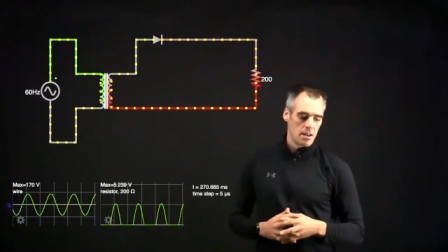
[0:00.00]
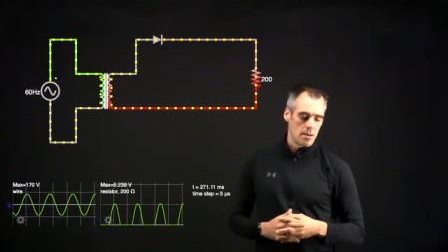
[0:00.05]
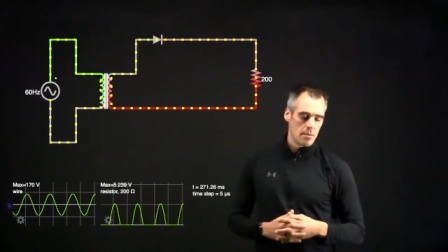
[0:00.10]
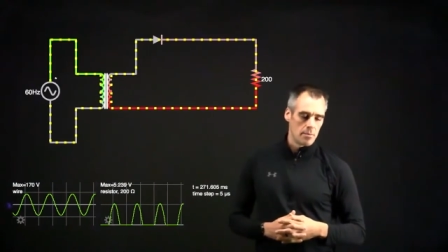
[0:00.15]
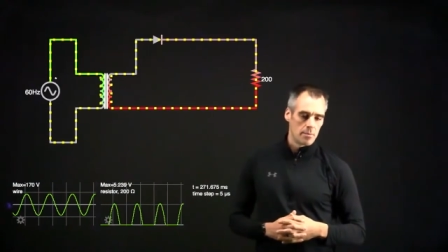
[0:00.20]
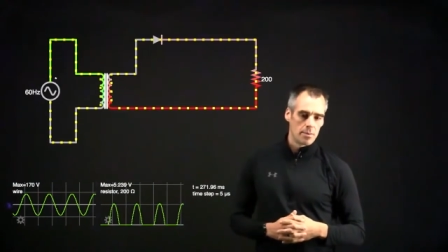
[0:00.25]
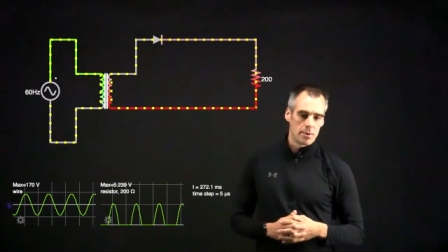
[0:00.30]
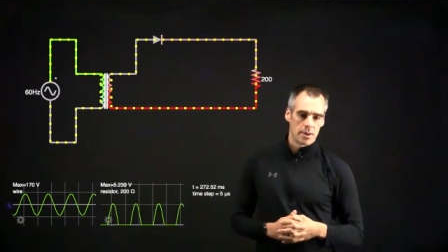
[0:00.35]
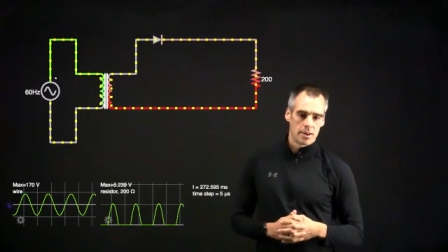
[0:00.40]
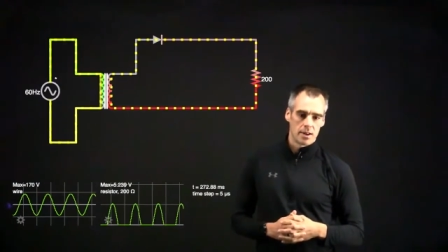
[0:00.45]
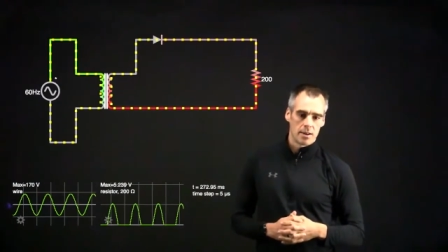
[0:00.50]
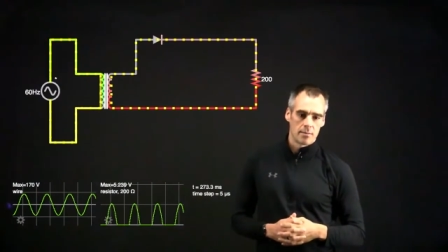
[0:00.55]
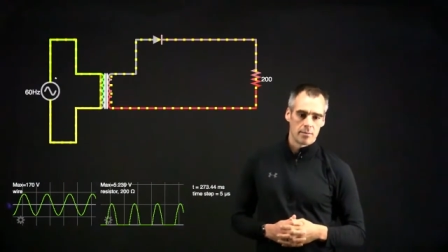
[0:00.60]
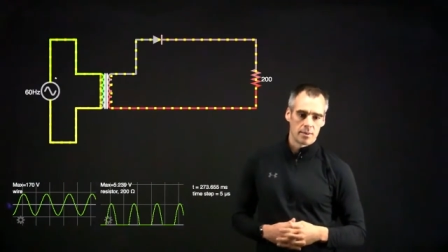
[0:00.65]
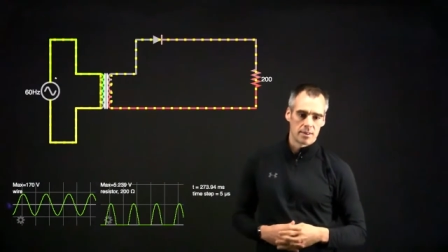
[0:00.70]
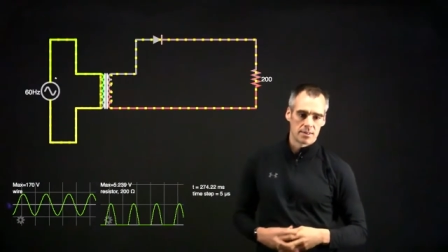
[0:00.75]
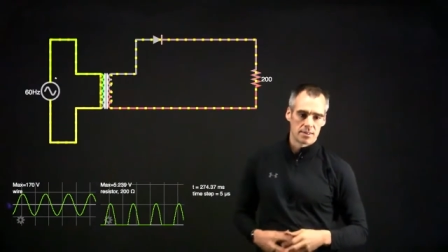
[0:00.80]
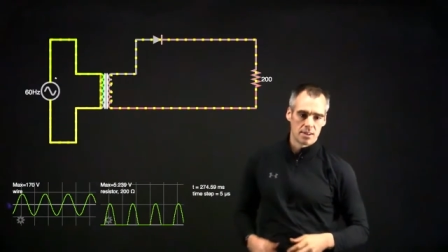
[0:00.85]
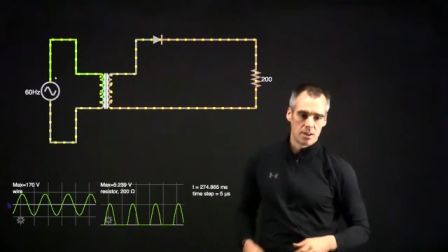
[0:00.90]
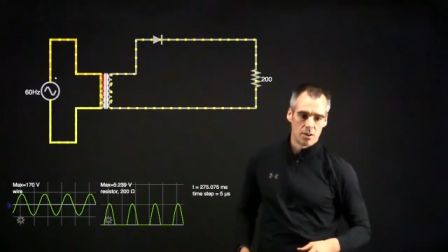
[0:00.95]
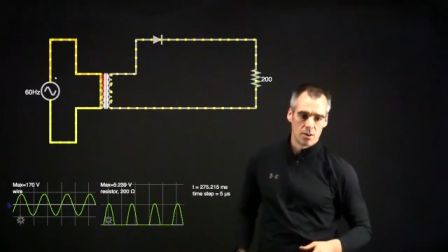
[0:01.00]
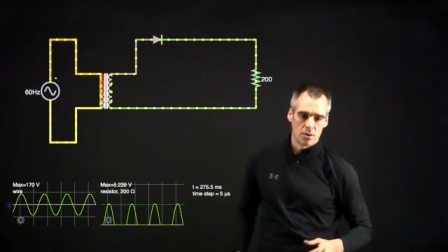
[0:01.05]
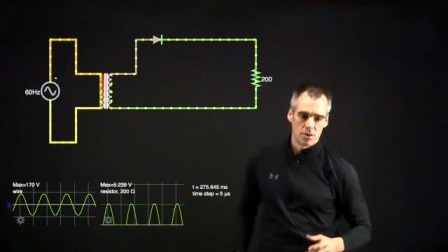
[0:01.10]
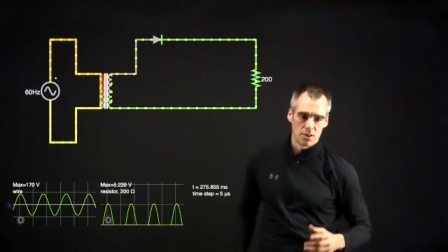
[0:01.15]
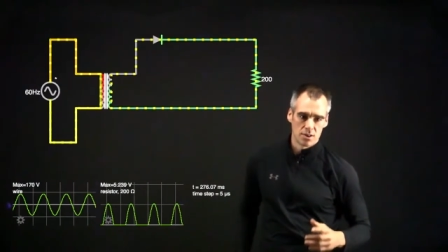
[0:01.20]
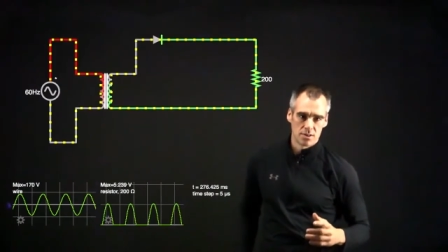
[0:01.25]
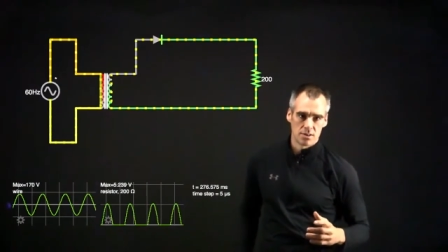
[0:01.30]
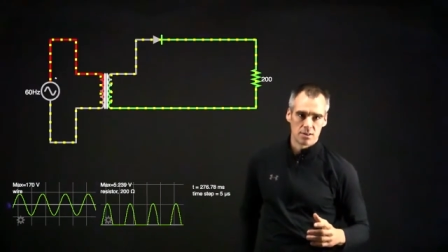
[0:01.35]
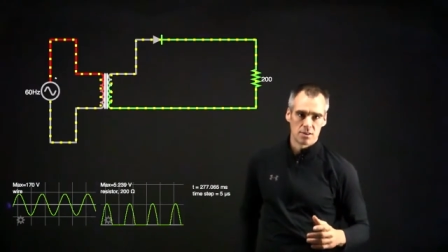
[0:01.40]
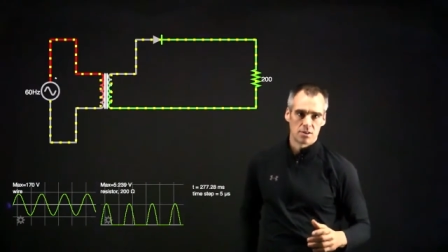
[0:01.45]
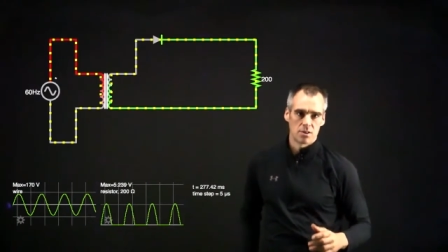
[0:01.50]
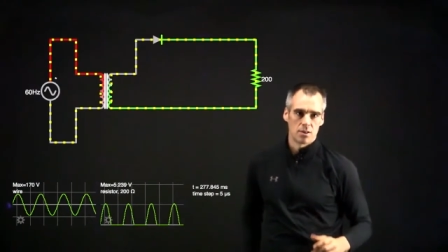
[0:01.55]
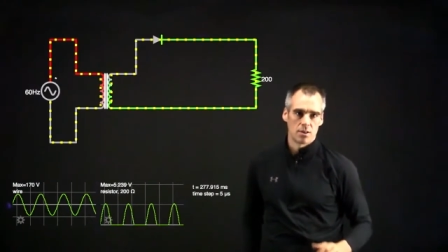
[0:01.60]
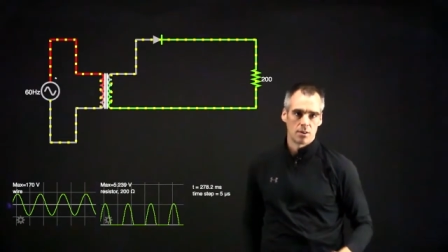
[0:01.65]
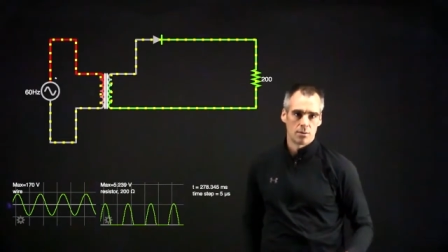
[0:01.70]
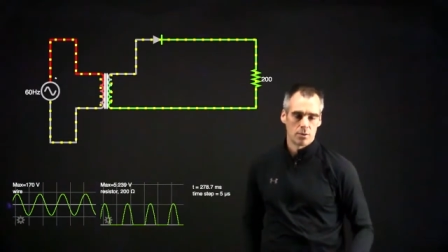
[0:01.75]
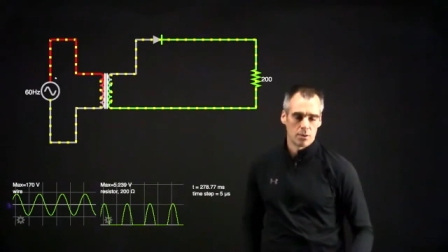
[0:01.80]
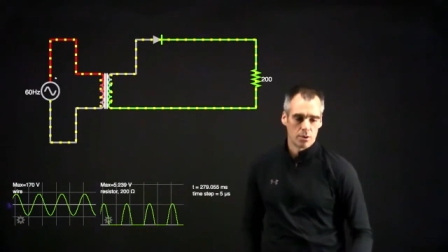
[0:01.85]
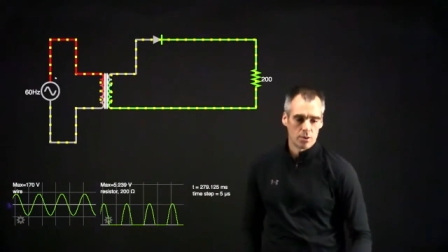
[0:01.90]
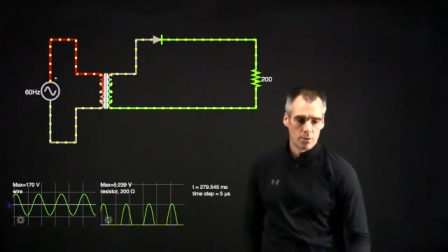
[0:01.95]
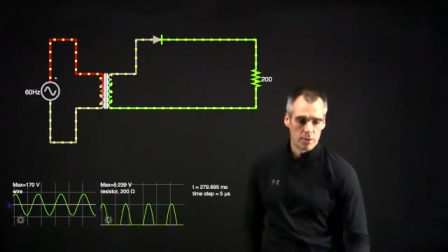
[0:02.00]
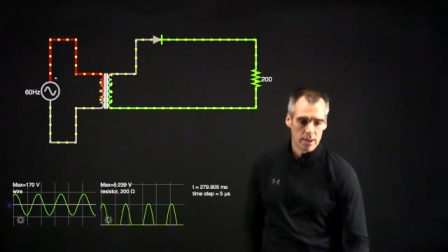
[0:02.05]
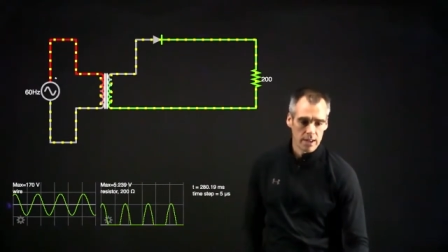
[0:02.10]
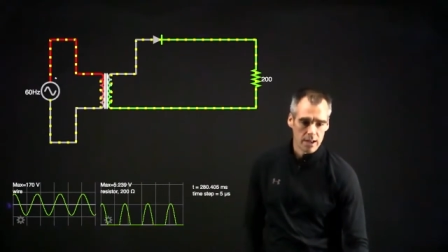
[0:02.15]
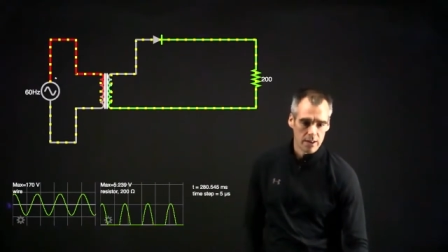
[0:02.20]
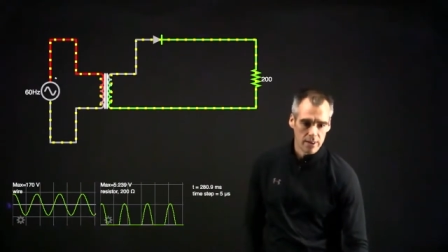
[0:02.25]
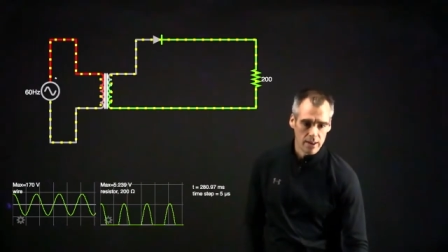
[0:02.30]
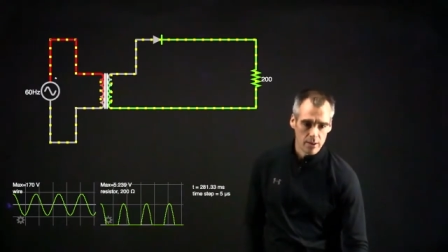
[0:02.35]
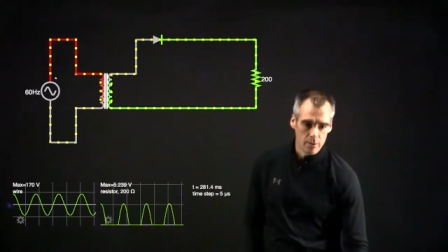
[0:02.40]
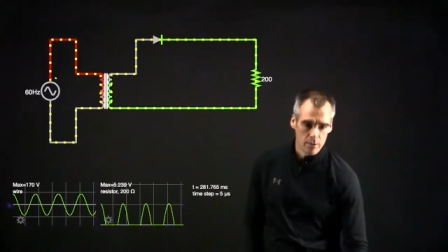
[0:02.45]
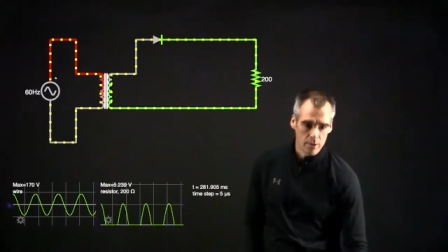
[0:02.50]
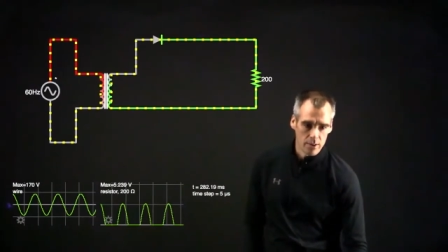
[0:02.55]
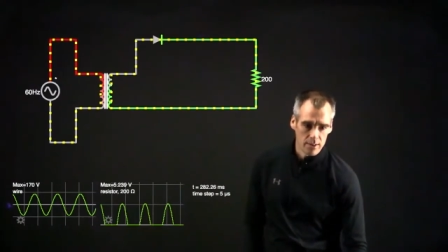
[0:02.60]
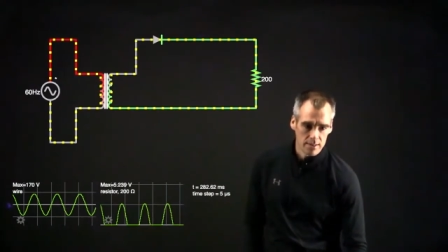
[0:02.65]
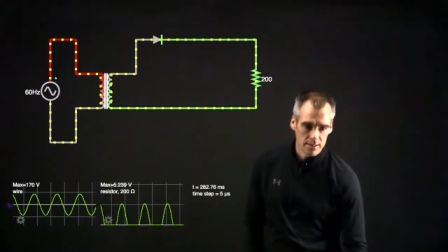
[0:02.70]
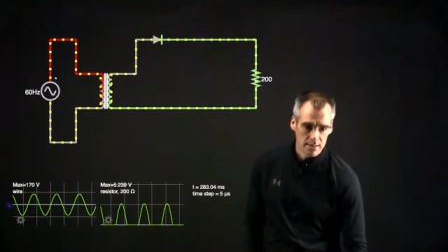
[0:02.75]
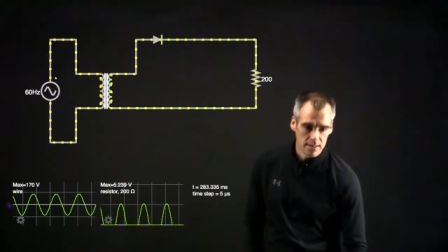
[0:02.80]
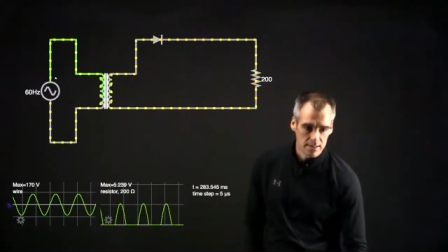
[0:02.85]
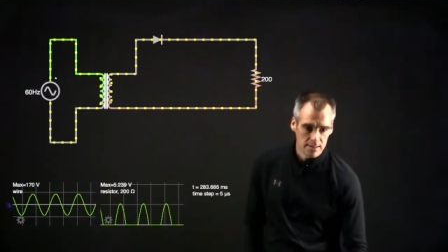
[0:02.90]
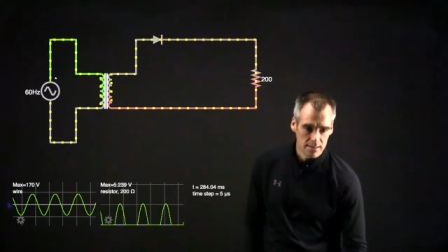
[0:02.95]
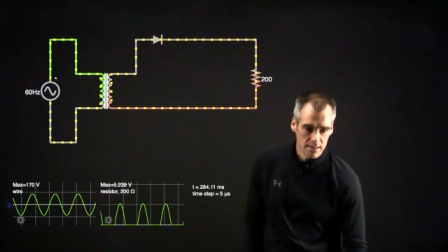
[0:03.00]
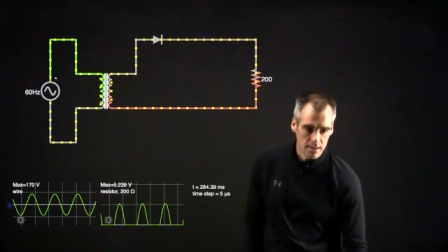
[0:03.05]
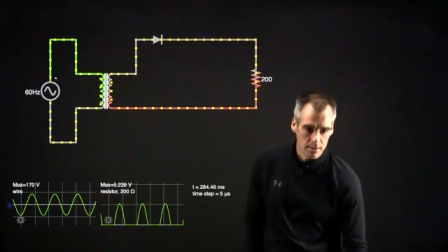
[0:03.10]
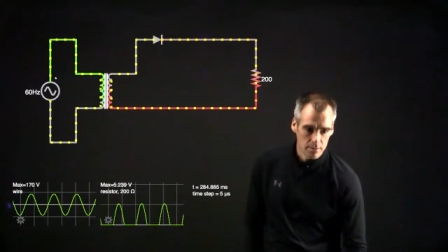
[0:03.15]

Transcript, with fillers: But let's go, just to show you real quick how that works, let's